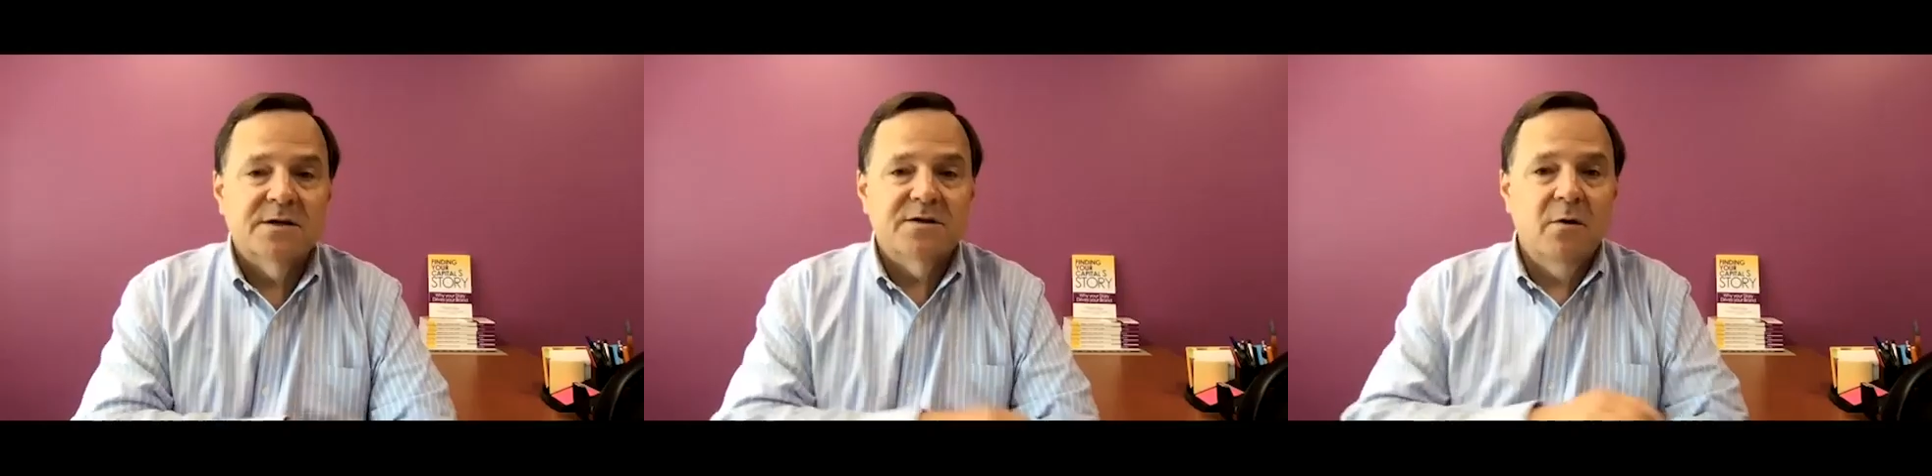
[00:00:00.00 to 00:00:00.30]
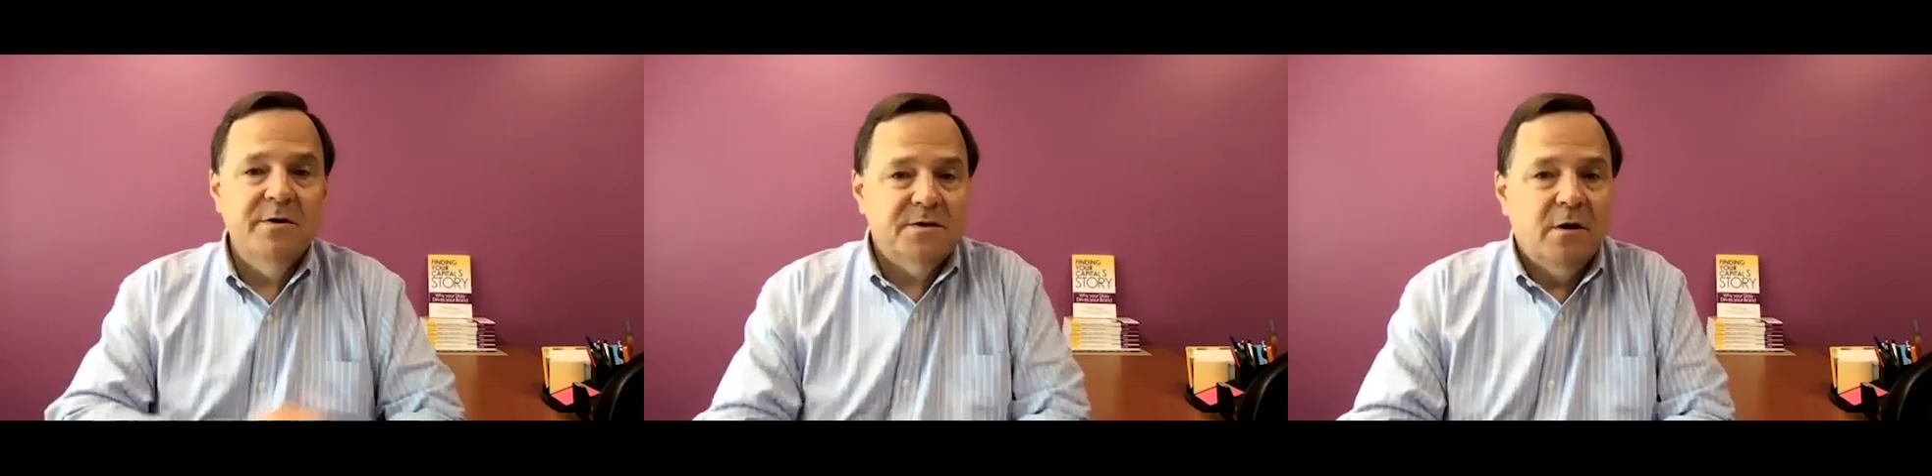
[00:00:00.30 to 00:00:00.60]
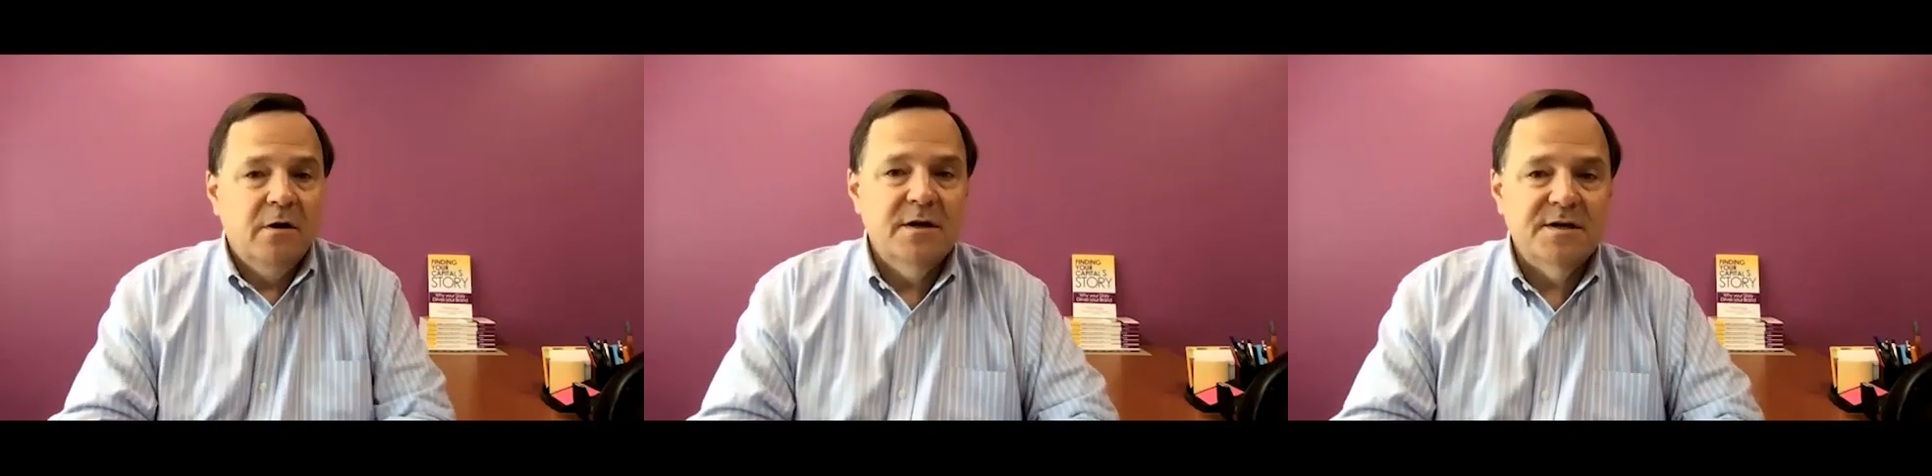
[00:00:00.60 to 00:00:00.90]
so we
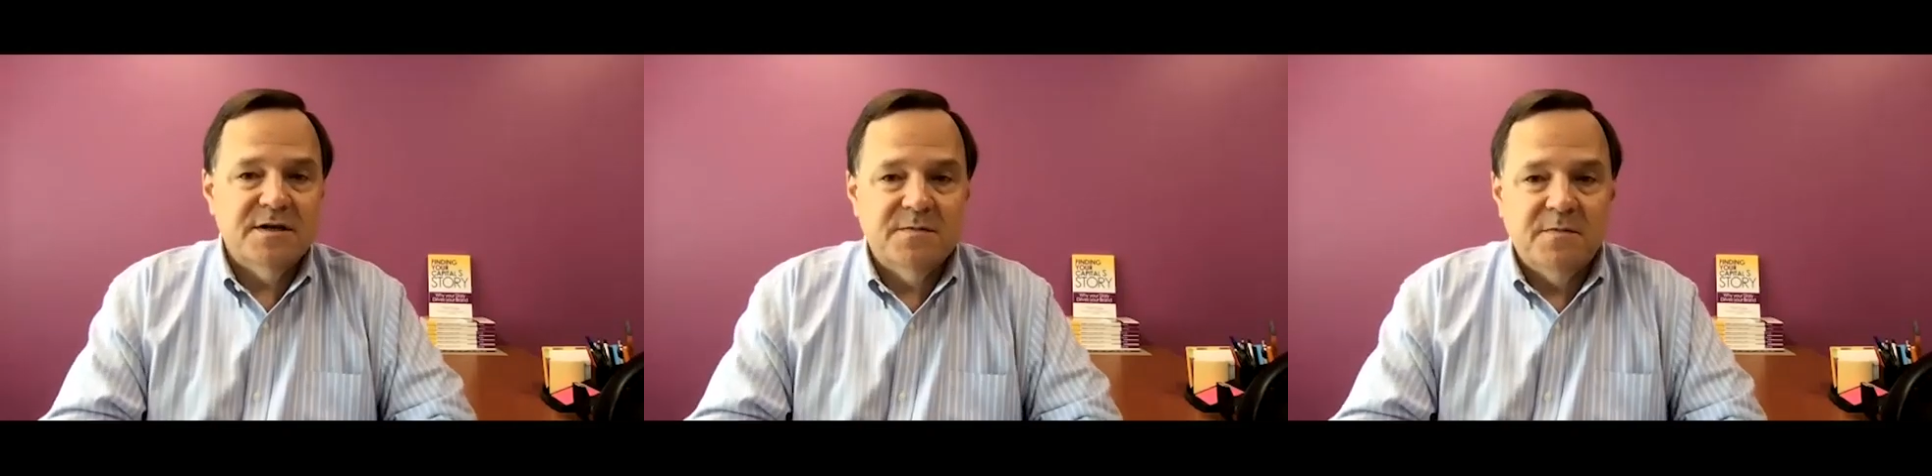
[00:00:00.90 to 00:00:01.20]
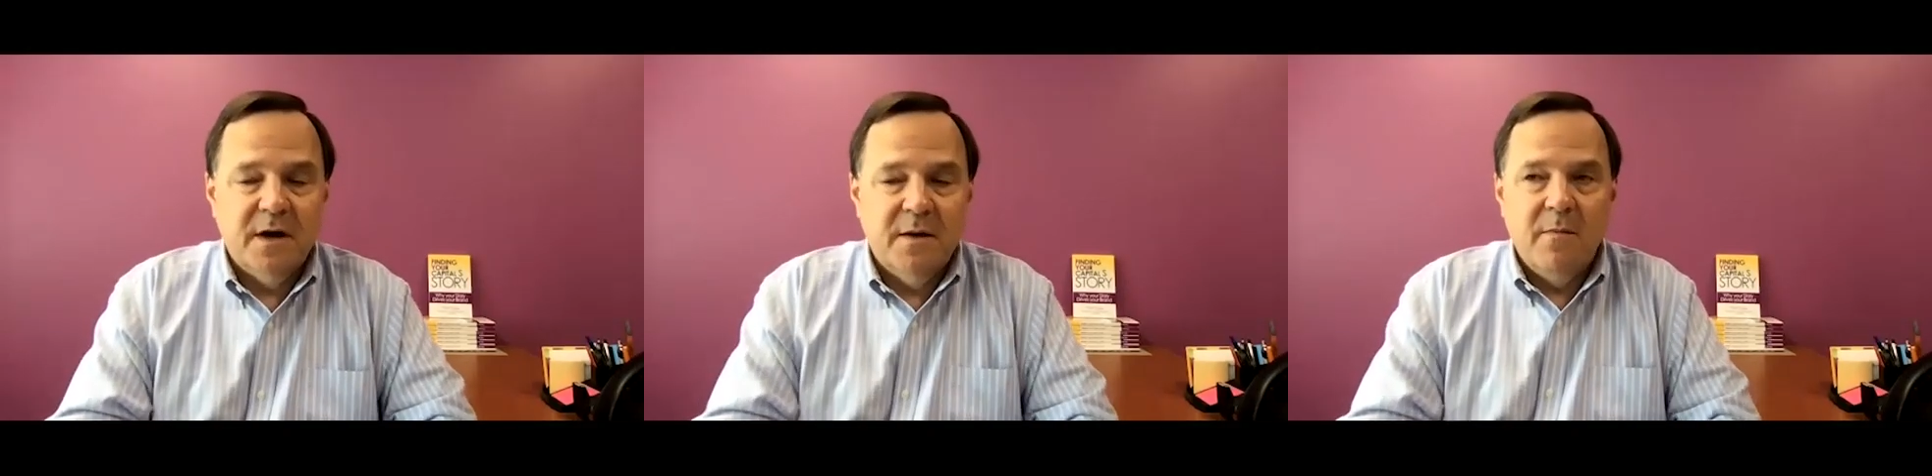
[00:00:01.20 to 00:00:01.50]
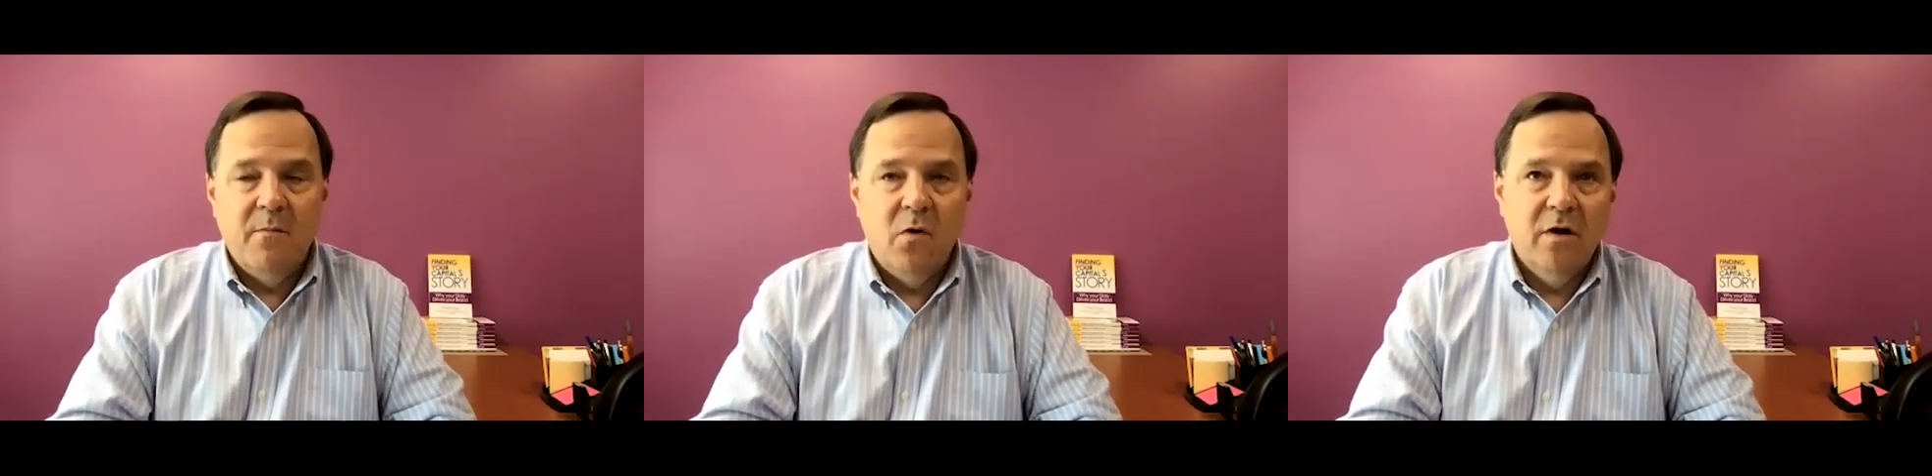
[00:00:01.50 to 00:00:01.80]
started as a, um,
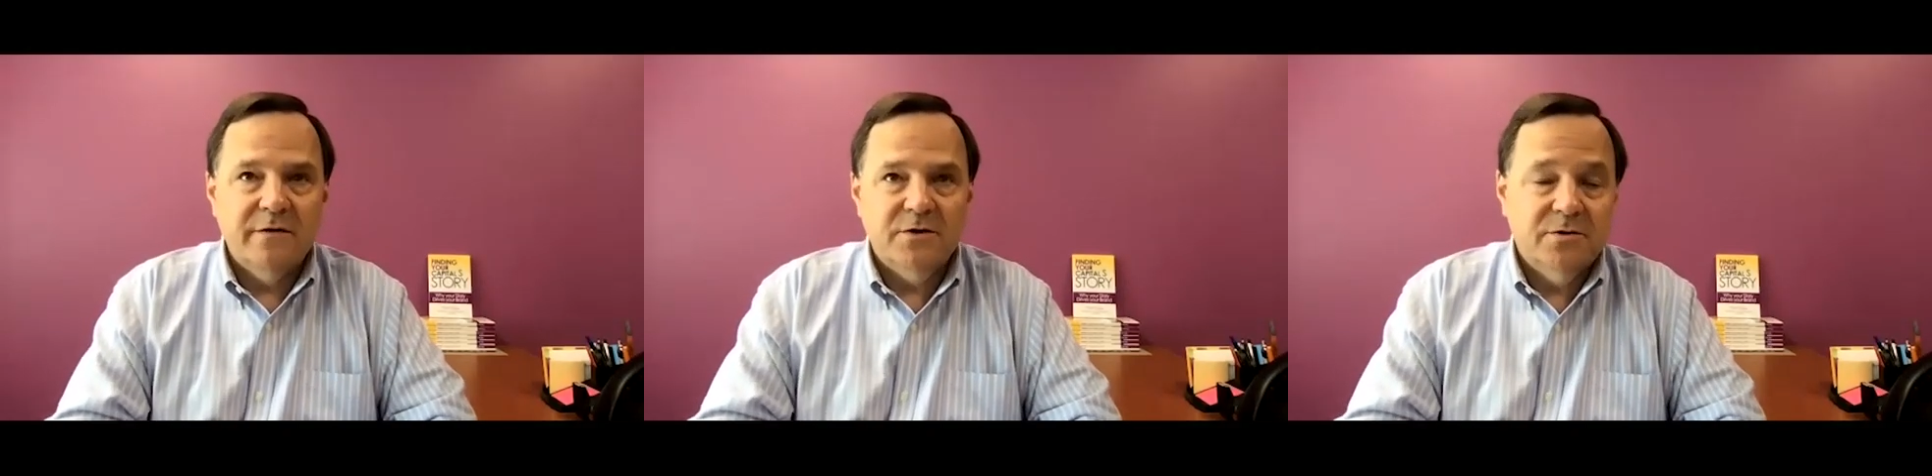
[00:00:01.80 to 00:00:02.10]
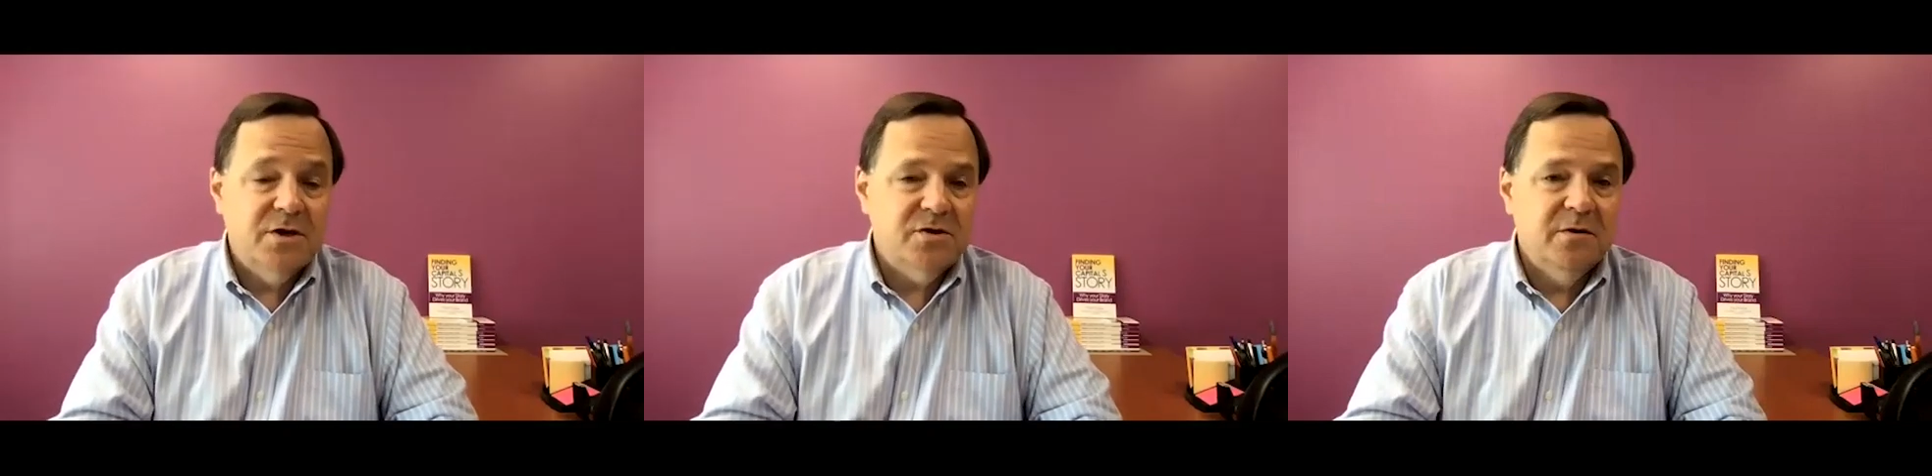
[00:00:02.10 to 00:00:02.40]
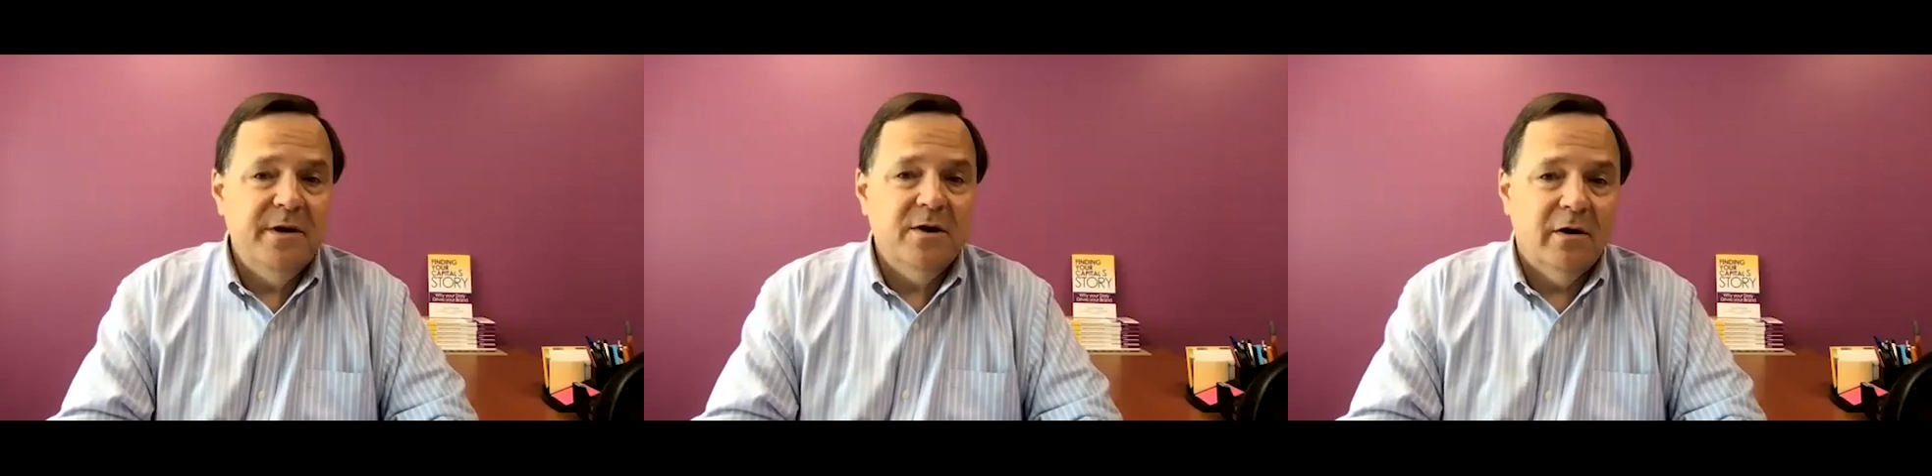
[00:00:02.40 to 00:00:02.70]
more of a traditional
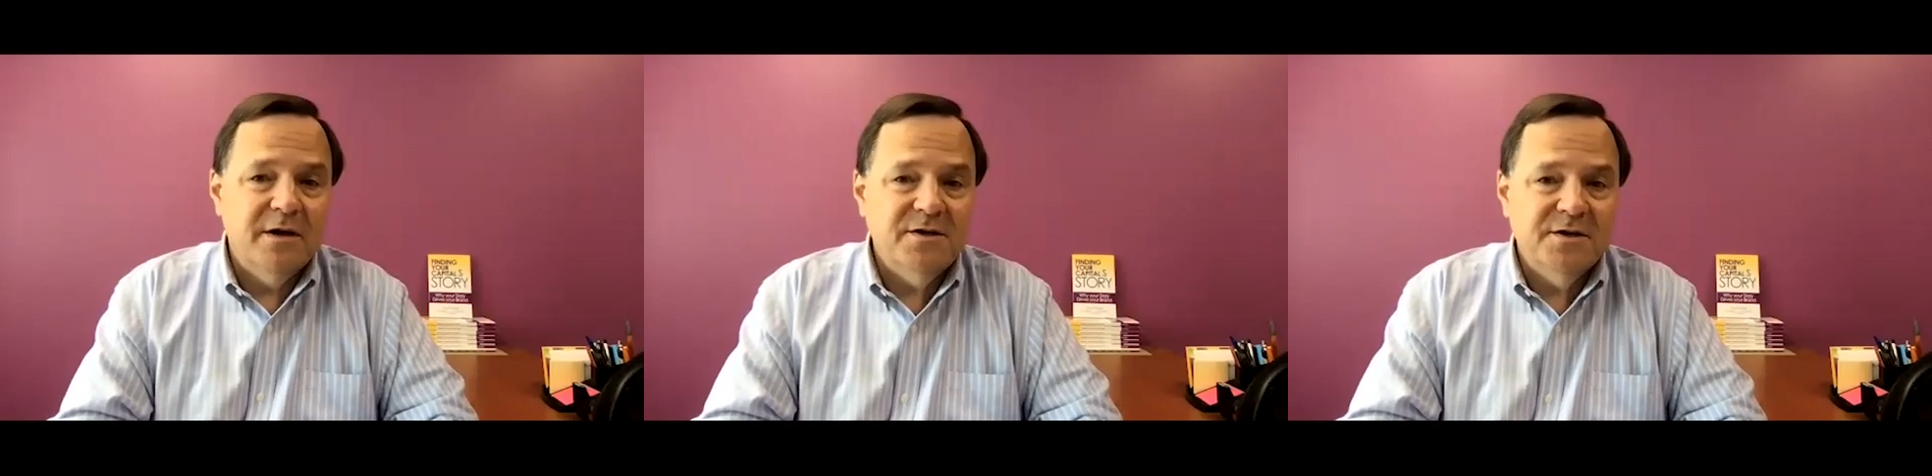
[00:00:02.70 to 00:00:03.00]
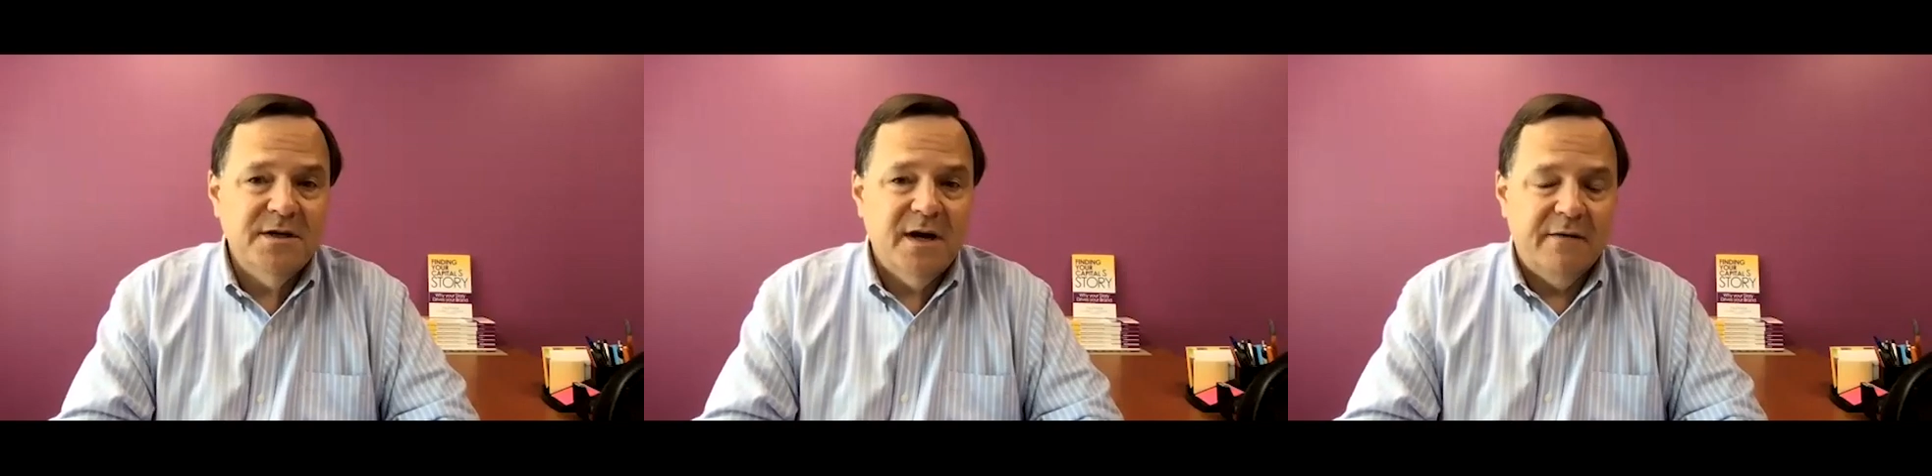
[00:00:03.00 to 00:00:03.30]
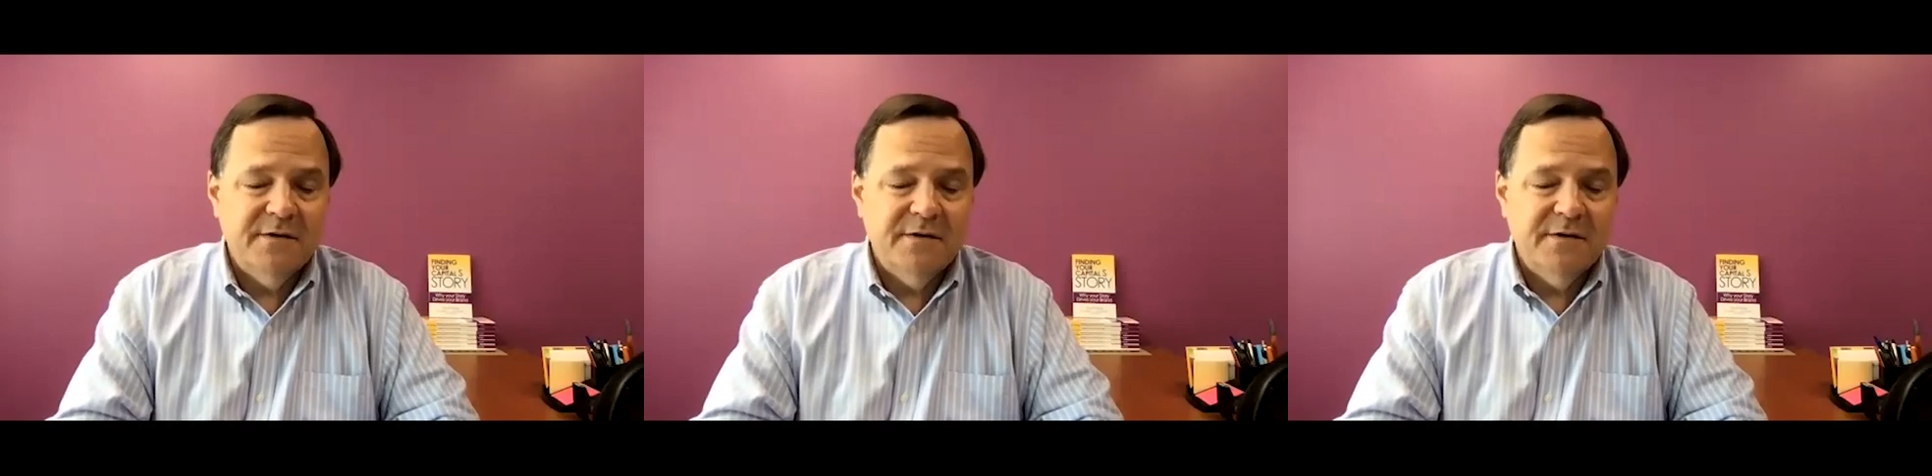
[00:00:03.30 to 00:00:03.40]
pr agency i